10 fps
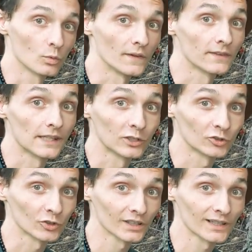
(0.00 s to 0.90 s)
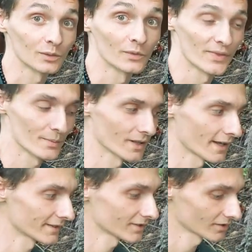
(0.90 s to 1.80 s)
with nature and with the
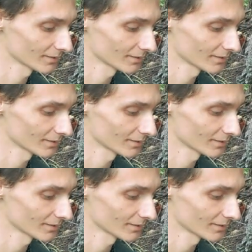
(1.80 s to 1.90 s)
plants.